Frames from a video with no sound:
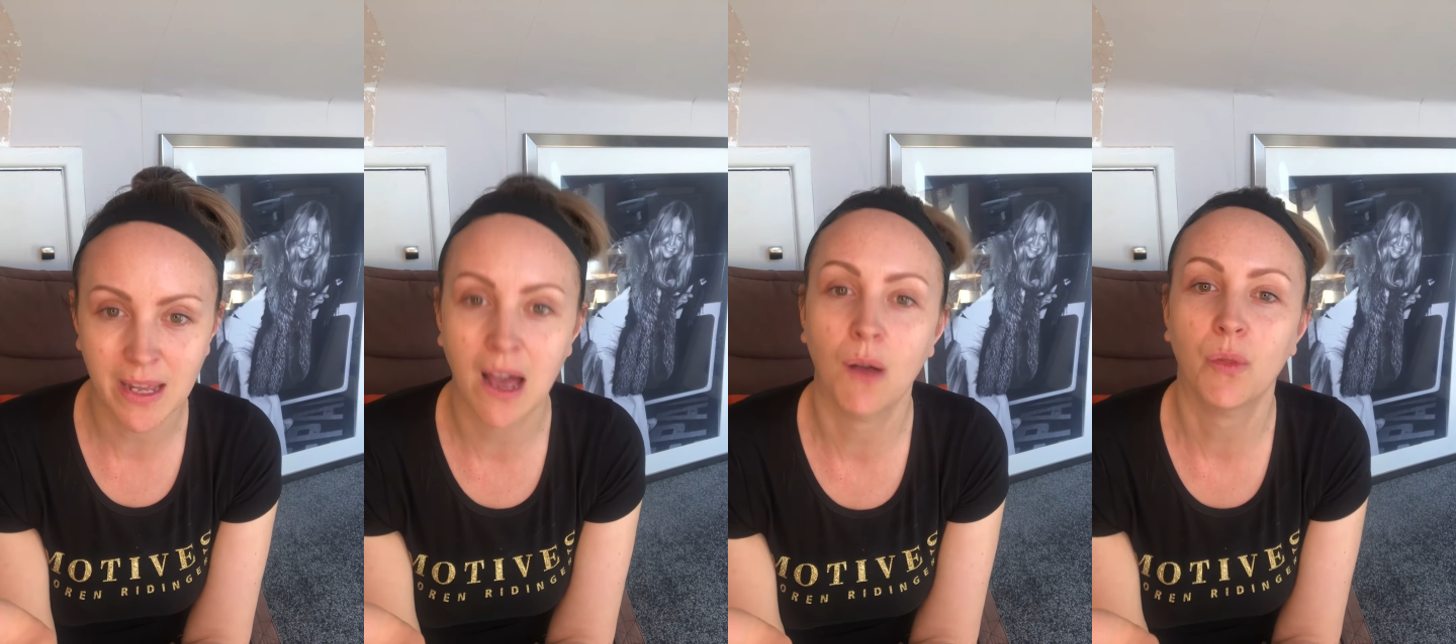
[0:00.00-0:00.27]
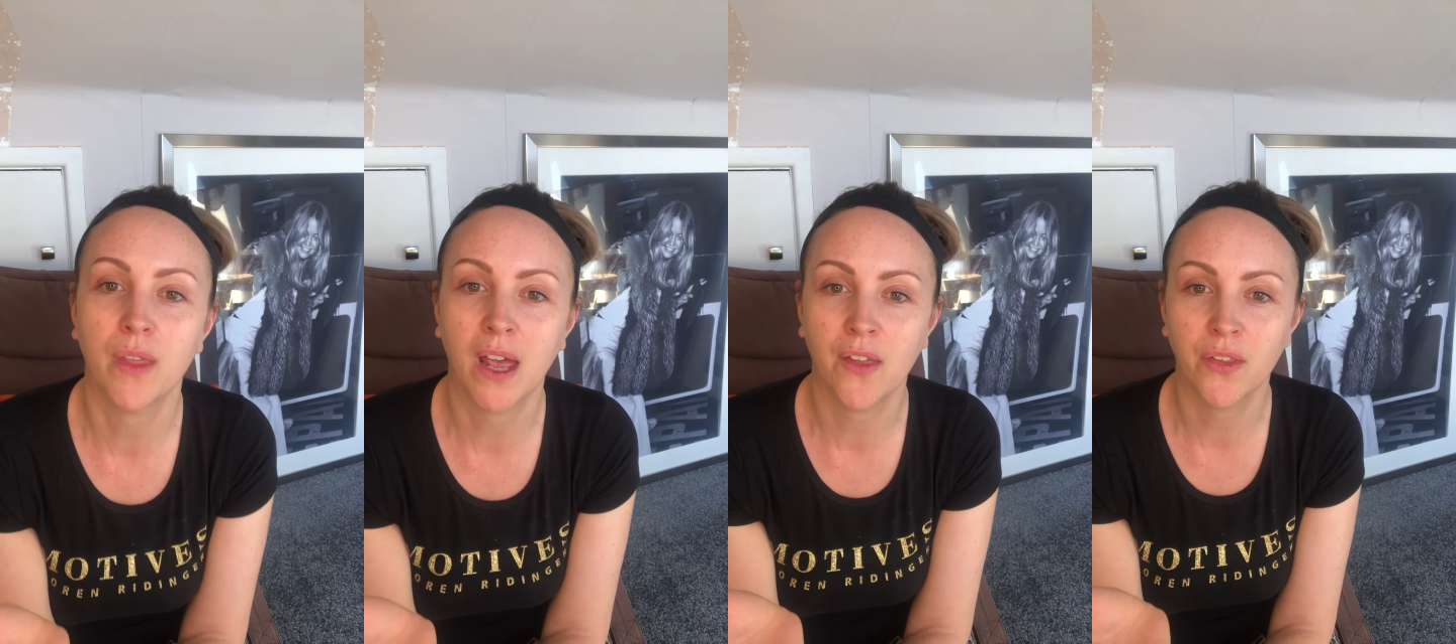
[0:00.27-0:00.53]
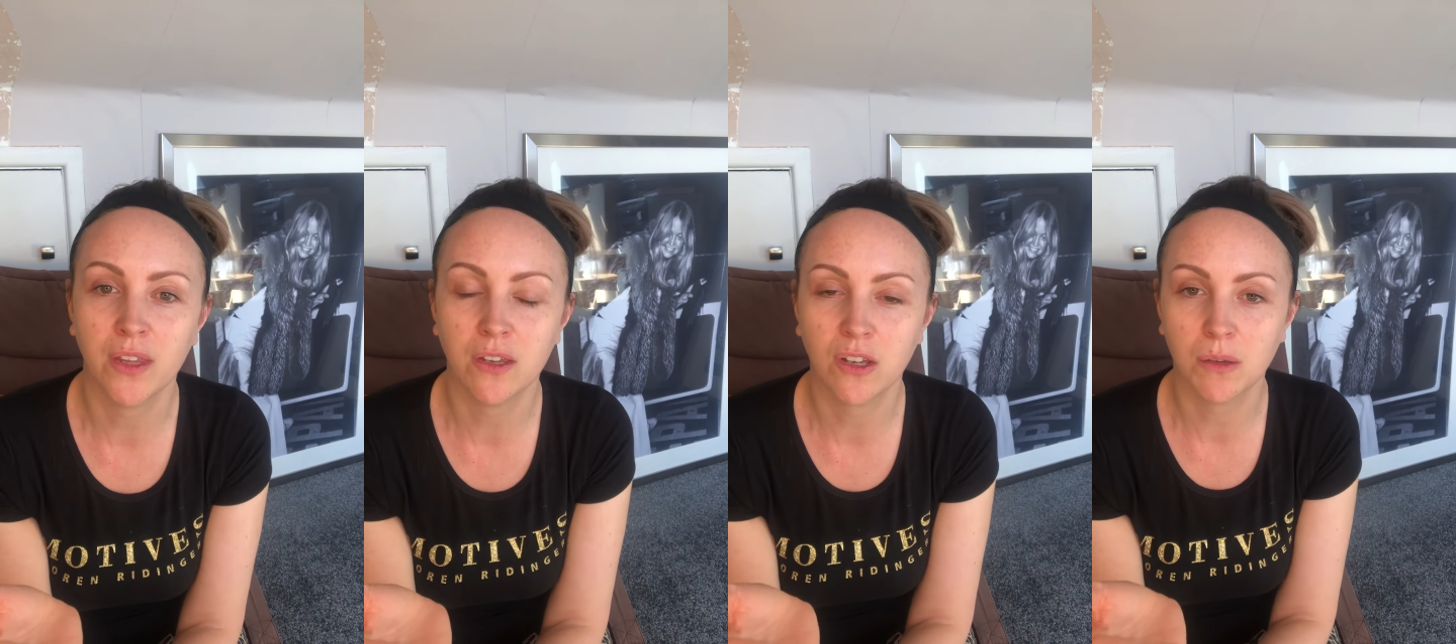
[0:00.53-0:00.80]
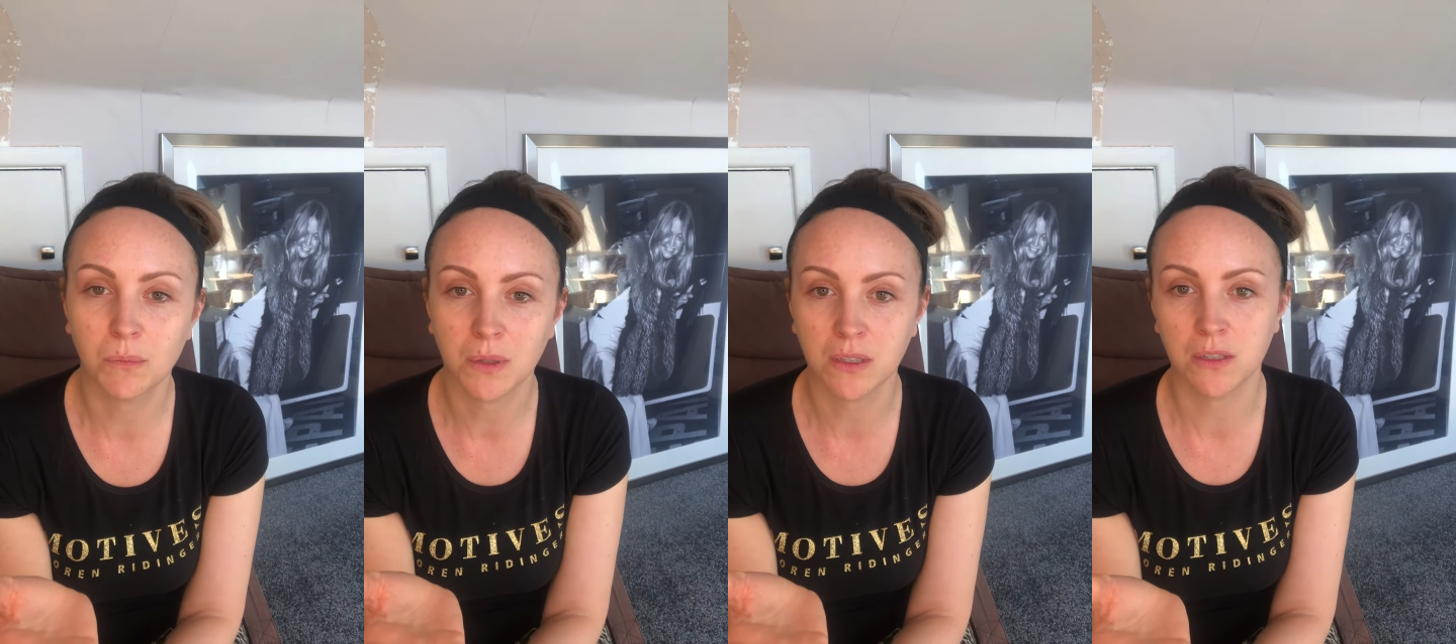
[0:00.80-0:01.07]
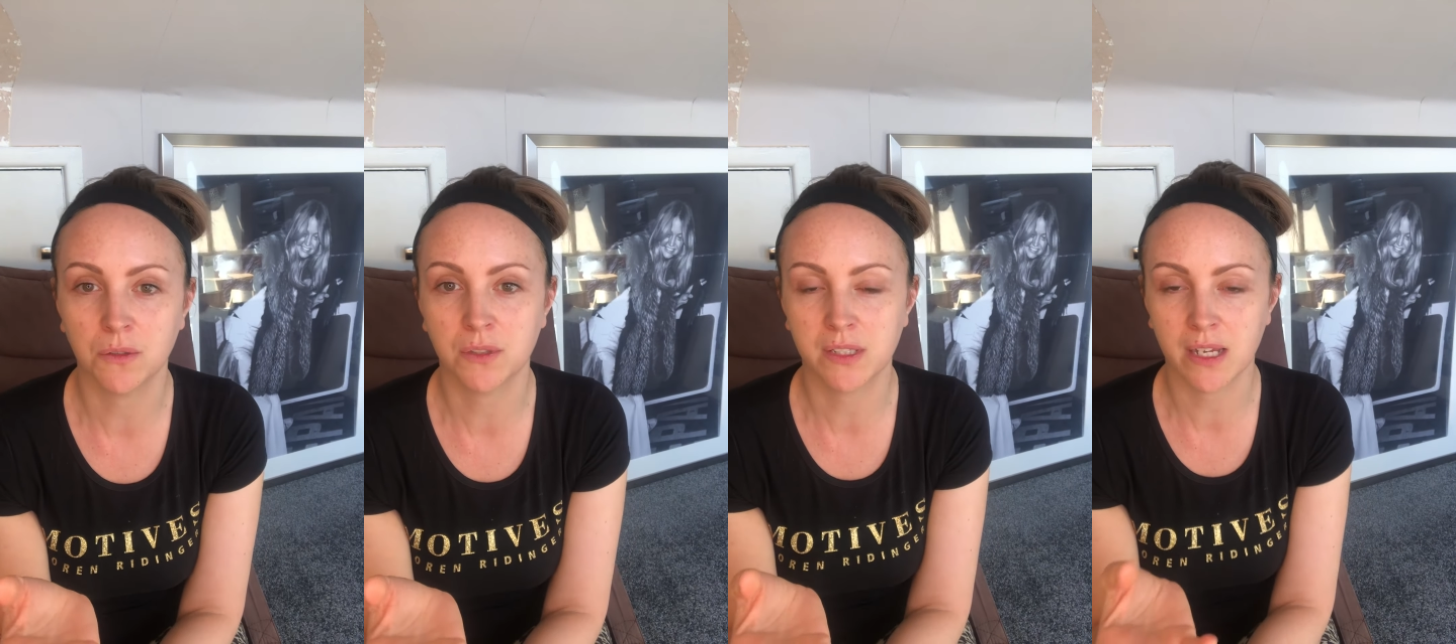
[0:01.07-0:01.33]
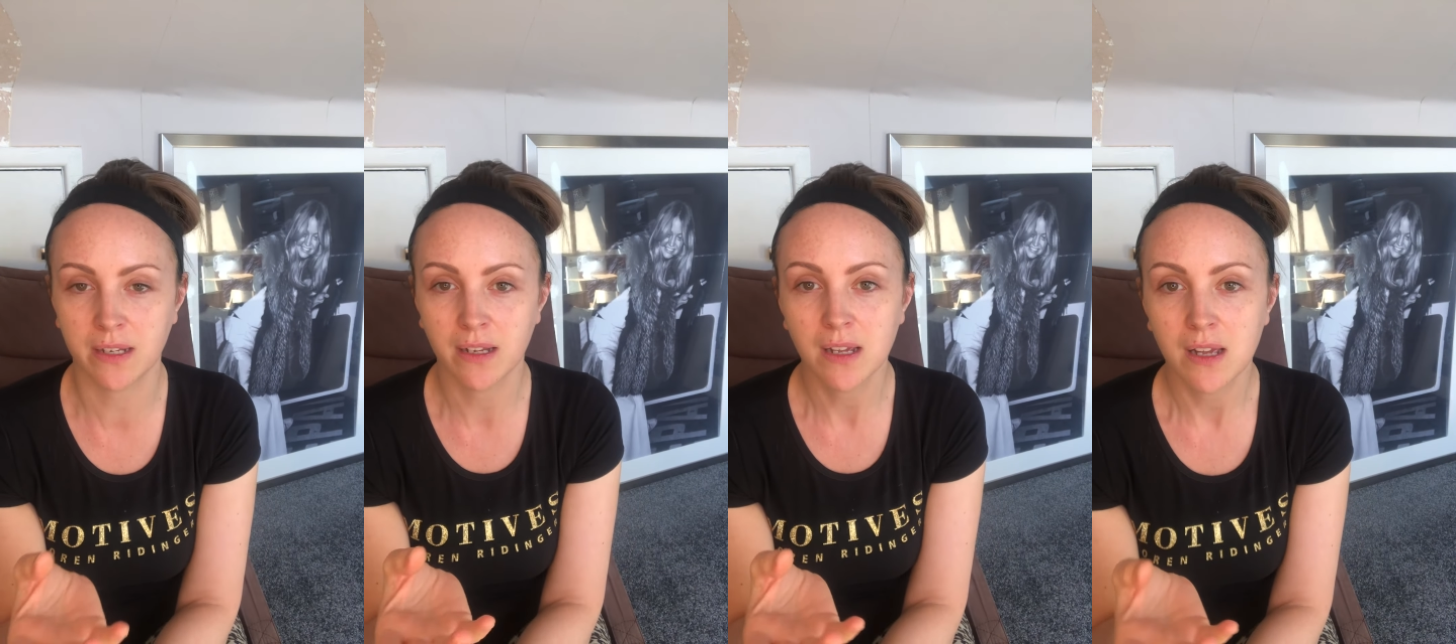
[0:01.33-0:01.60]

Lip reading: out there that you can be using,